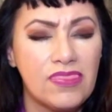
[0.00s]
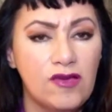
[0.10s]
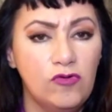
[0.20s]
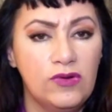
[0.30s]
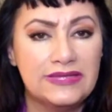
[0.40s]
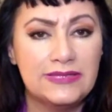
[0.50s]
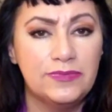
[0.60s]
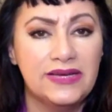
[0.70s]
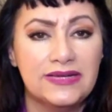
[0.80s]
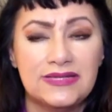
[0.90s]
Once
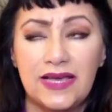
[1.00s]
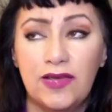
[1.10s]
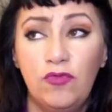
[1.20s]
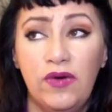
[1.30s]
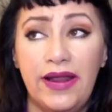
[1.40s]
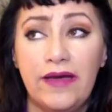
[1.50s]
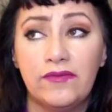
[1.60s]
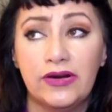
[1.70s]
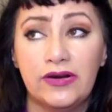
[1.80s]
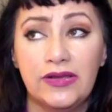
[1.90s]
upon a time,
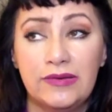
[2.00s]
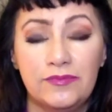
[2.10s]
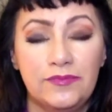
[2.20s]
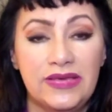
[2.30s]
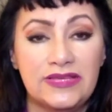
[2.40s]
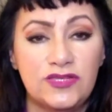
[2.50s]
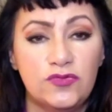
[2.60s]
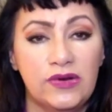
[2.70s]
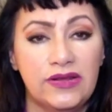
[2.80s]
whatever. It makes you want